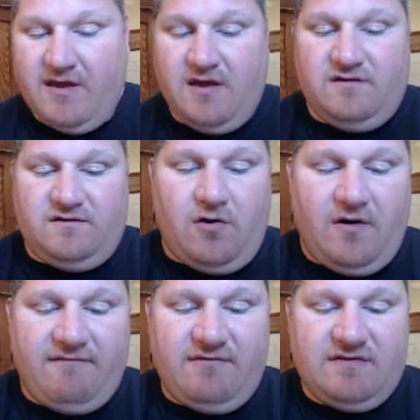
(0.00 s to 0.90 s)
So
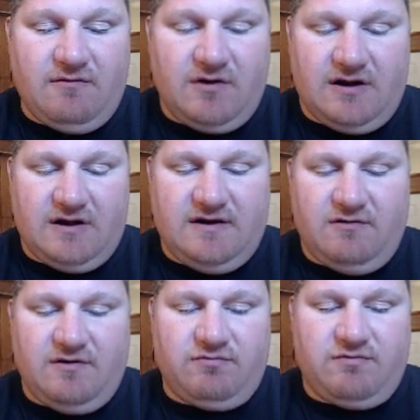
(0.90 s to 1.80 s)
everything we're going to
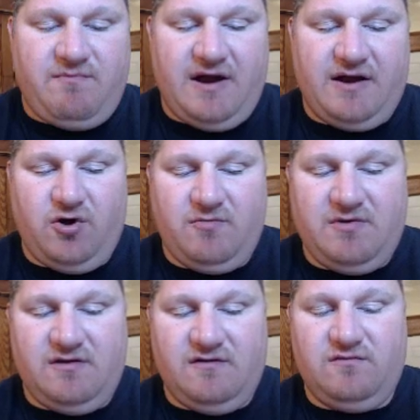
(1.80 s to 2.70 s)
deal with
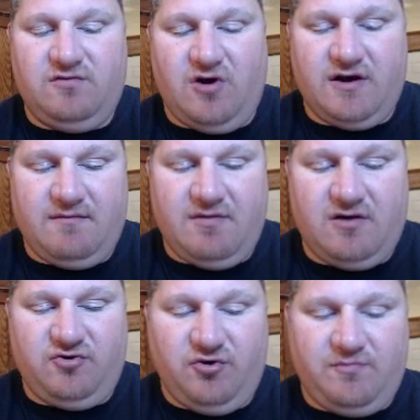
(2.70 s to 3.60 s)
binomial is talking
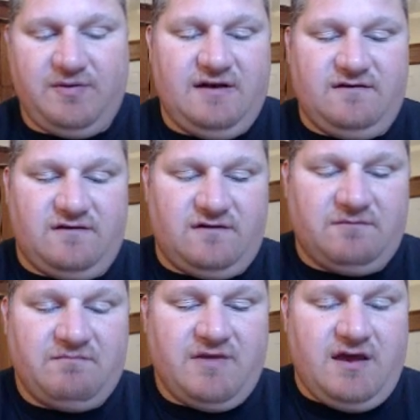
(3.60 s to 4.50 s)
about two
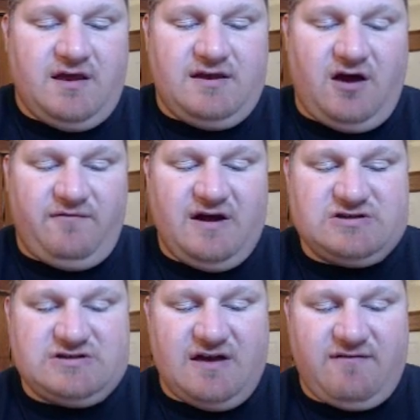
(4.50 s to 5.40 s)
pieces. Now, if I
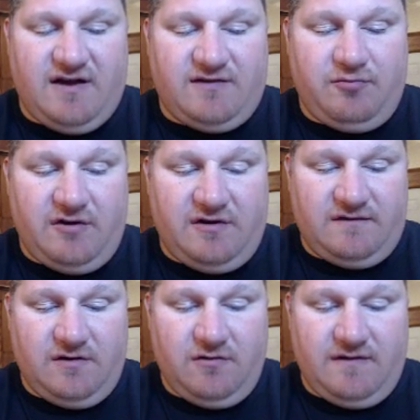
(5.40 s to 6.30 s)
just have x plus
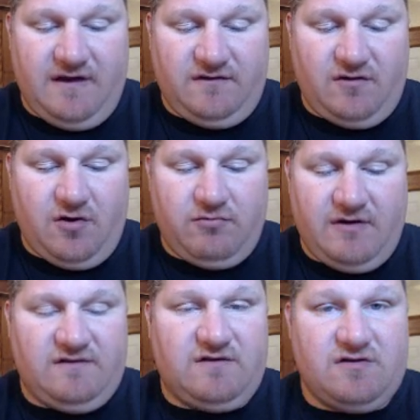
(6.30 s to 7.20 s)
2 and that's all
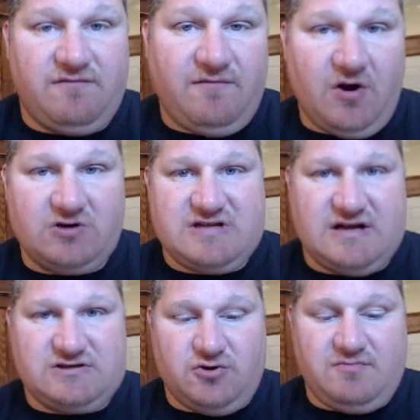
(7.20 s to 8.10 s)
raised to the first,
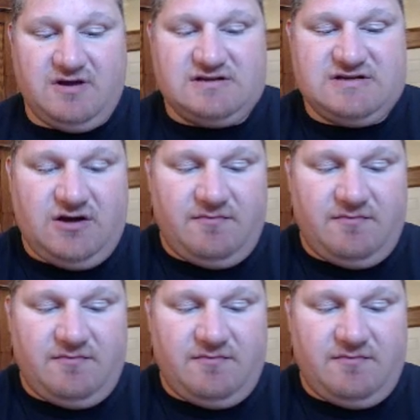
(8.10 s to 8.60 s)
that's no big deal.